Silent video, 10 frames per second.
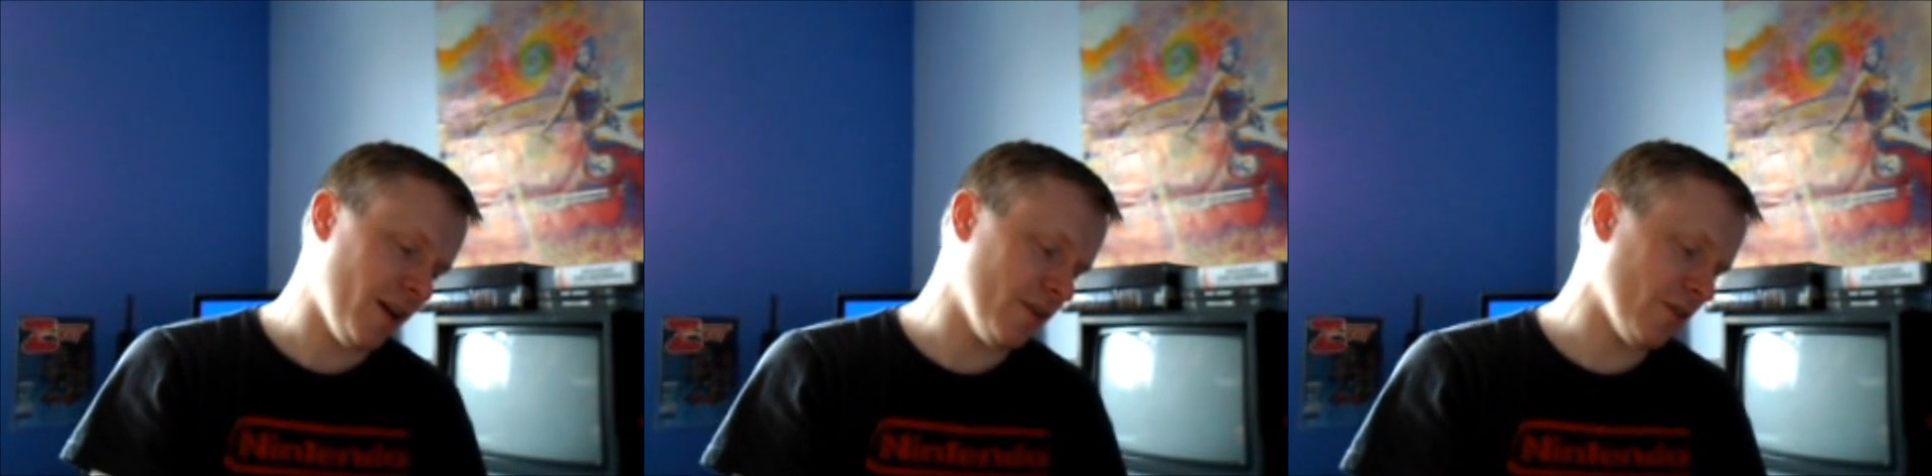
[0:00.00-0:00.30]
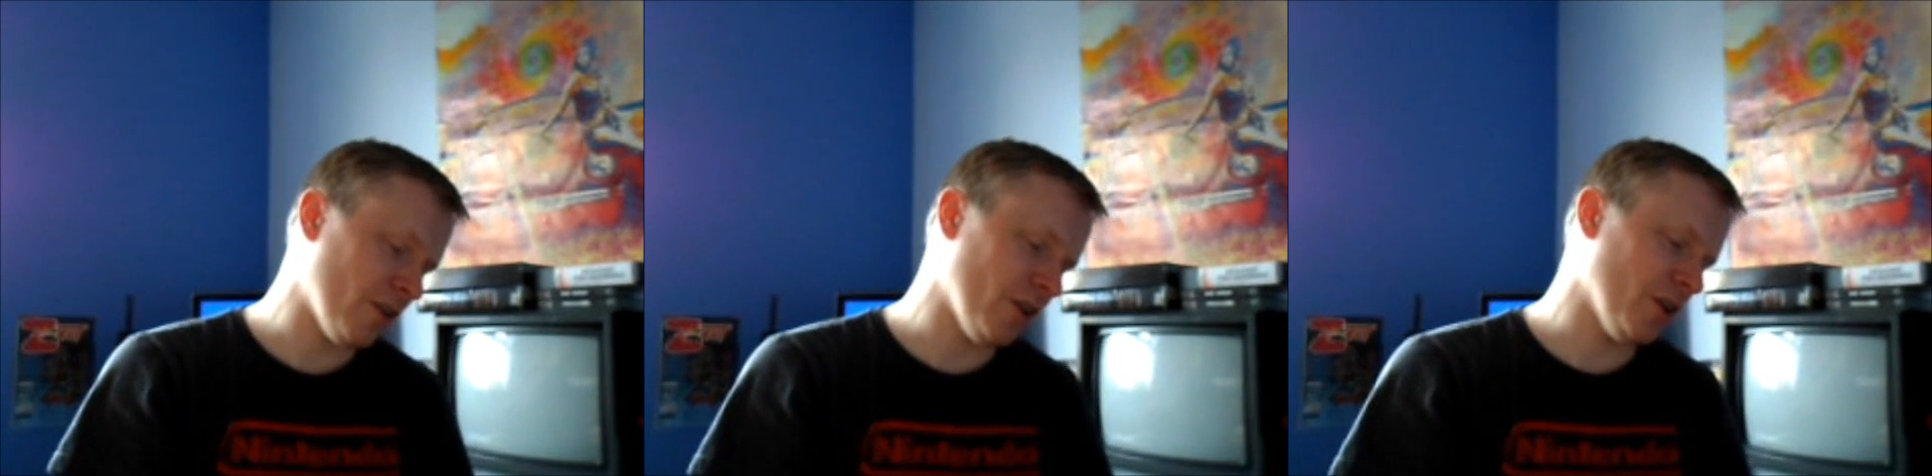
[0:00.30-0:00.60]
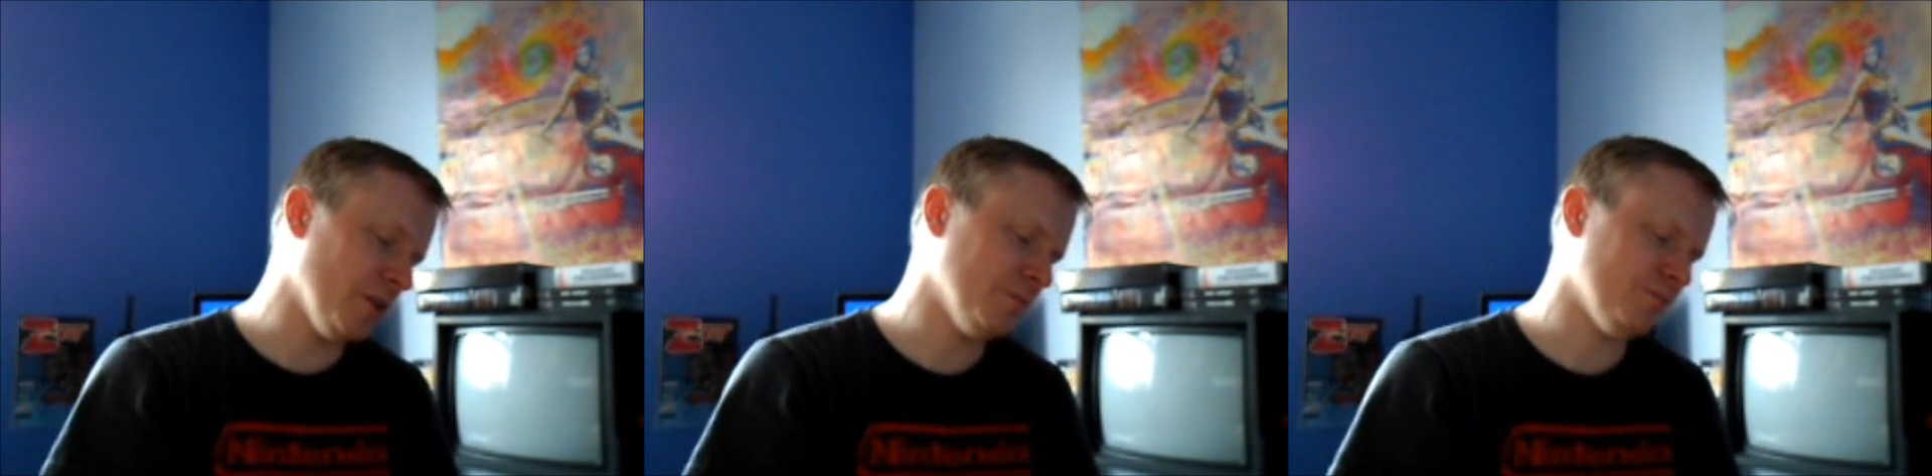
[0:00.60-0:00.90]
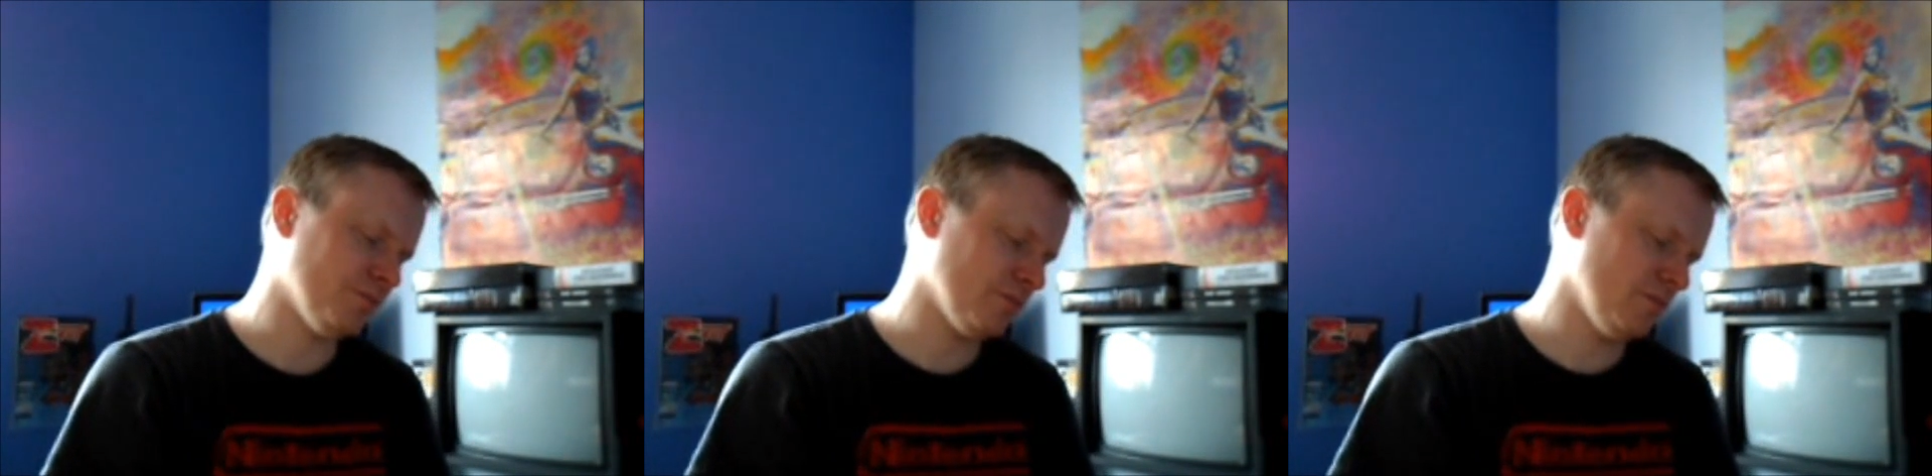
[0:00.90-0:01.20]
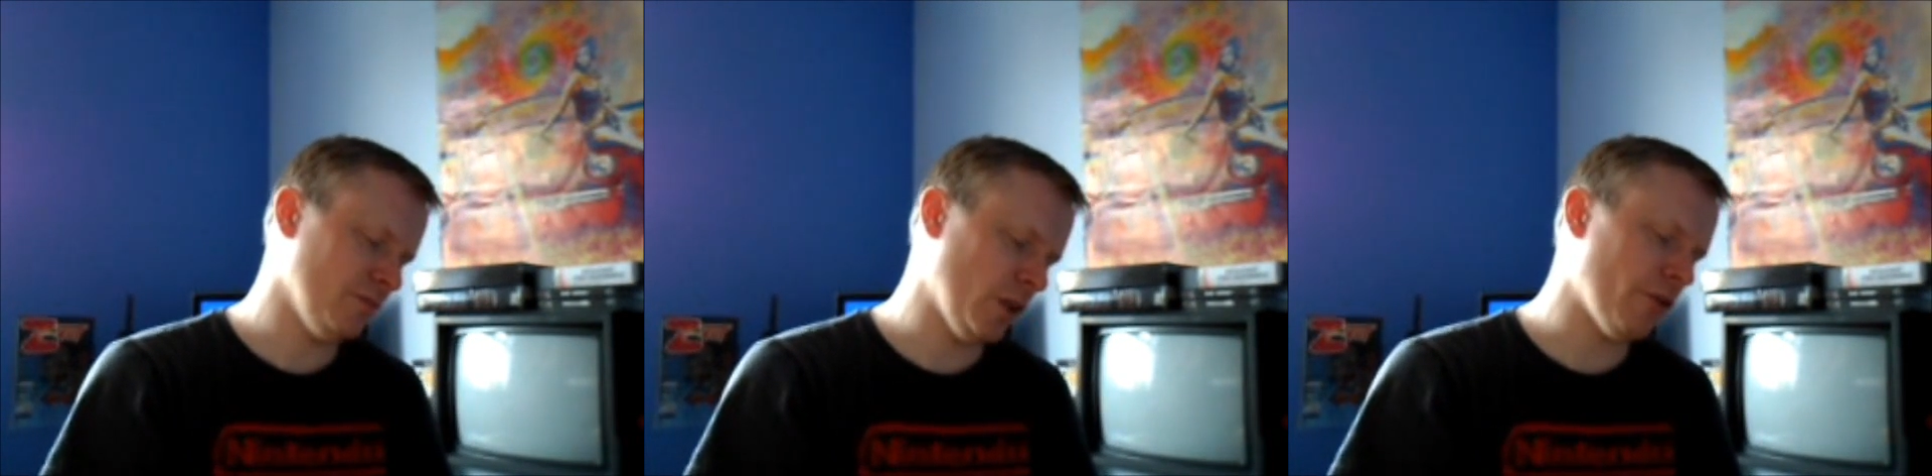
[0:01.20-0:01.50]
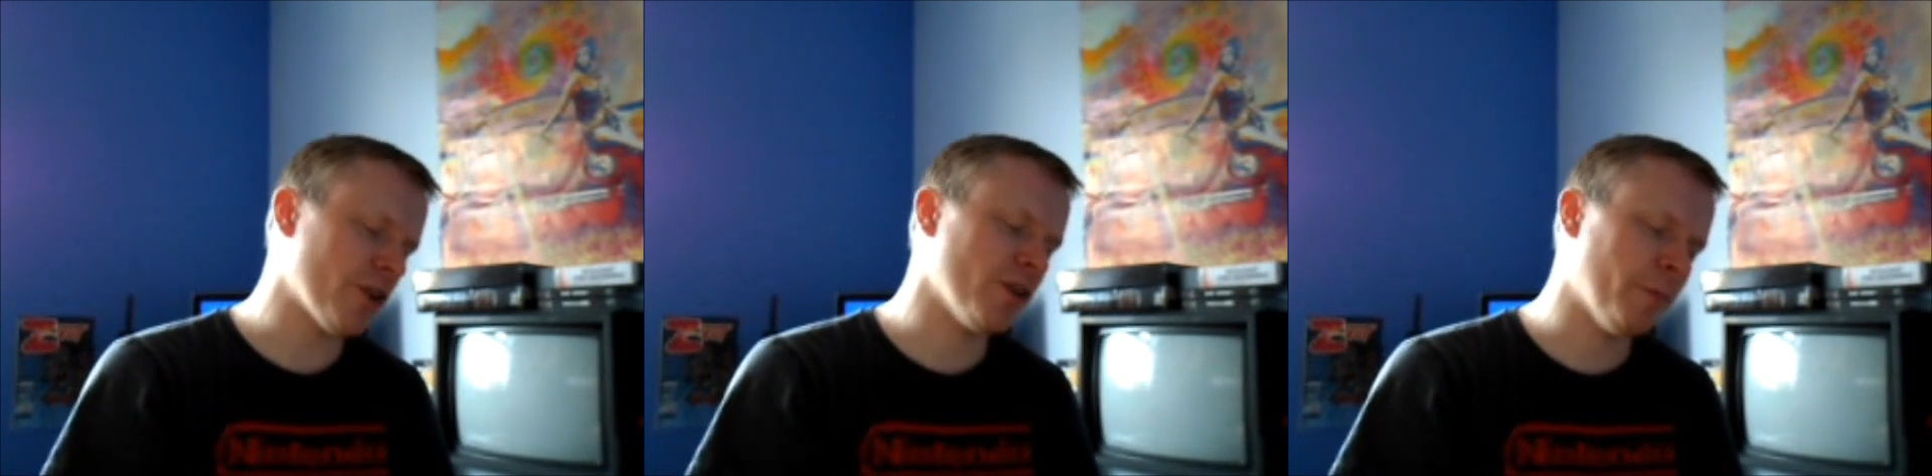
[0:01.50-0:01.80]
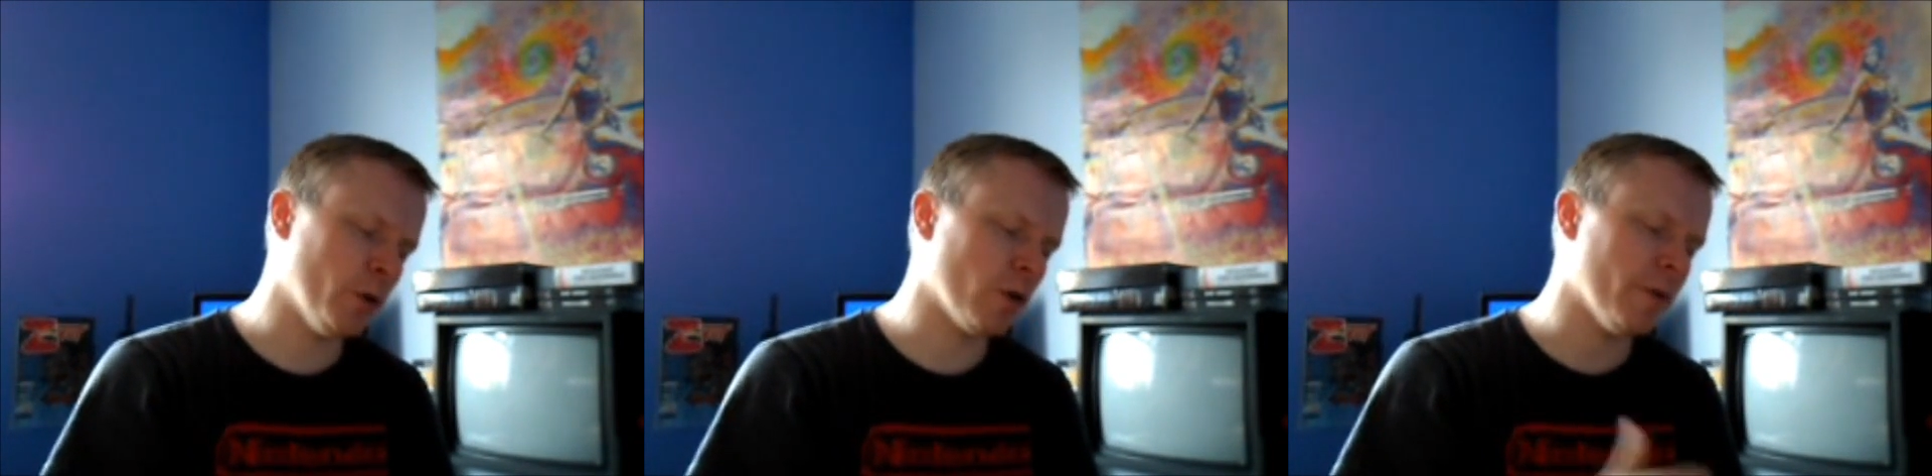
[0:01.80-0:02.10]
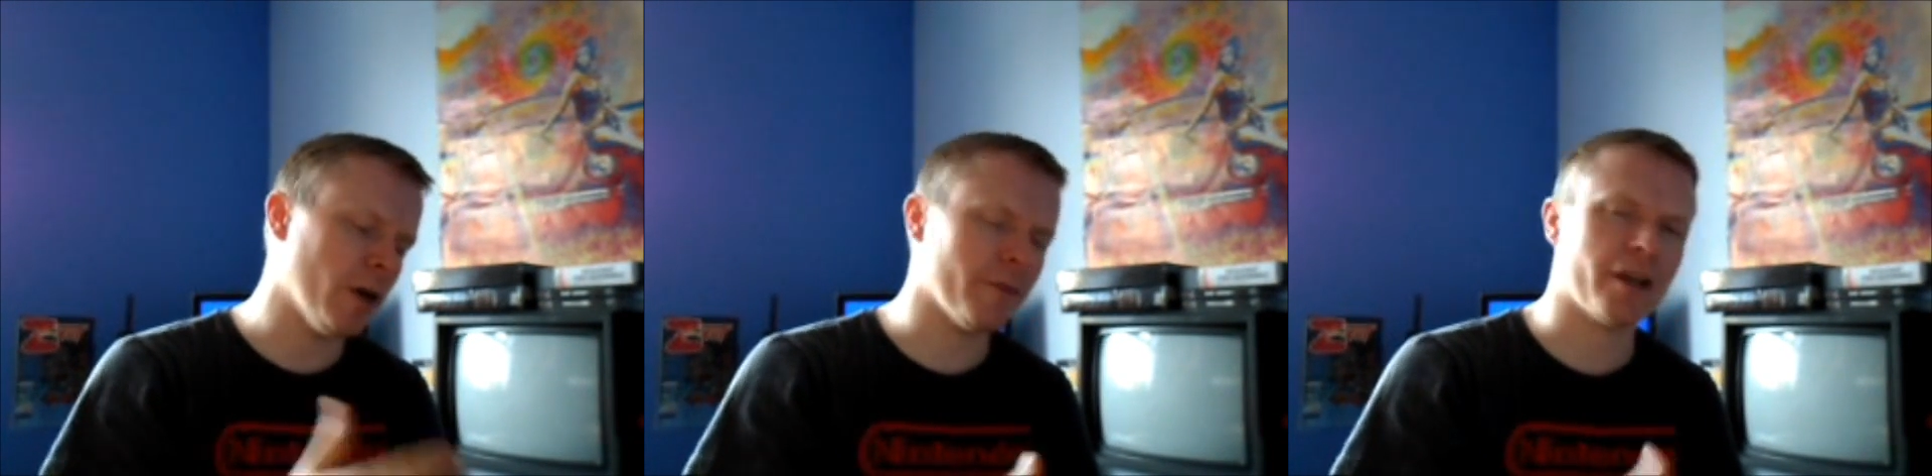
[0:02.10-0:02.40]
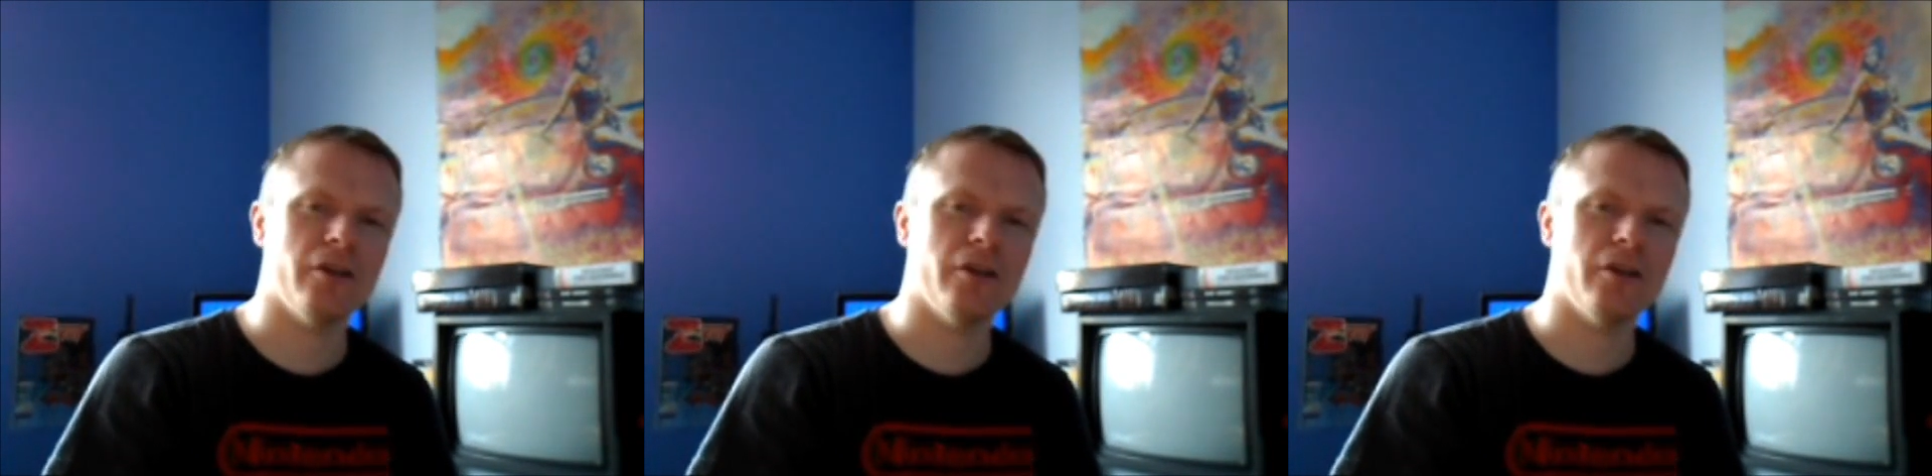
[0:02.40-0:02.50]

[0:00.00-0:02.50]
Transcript: And you gradually build them up,